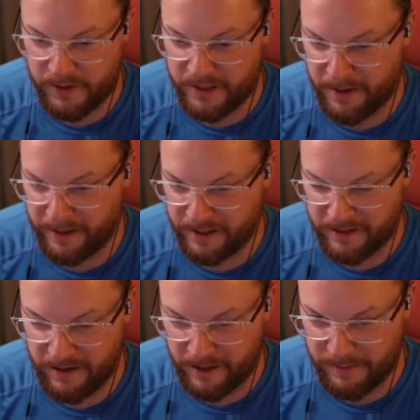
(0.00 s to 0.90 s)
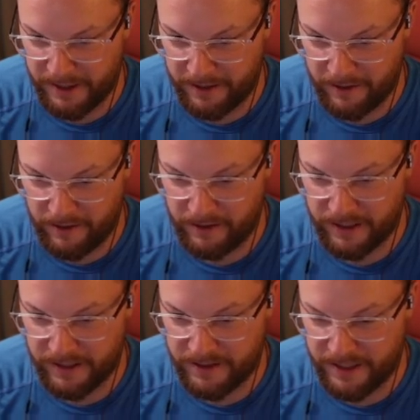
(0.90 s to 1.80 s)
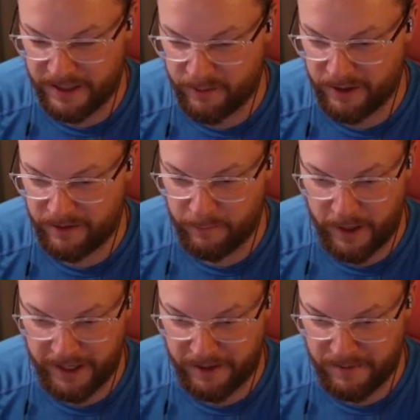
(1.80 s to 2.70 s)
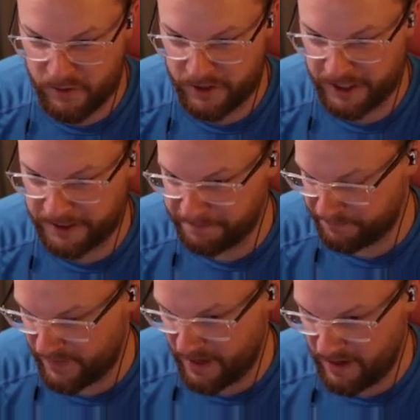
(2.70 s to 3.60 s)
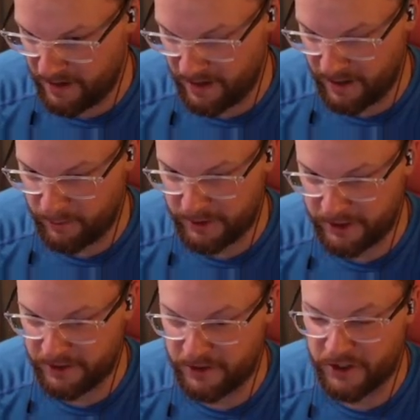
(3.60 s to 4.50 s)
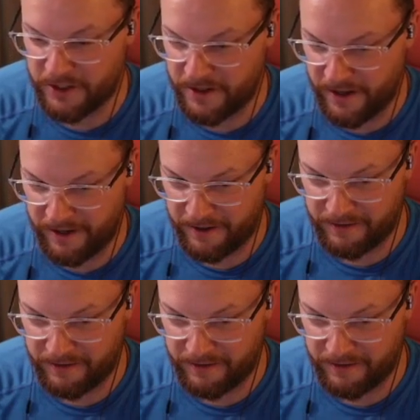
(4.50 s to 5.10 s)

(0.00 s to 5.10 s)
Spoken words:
nothing to talk about at all, is the Twitter wedding emoji, which is just there,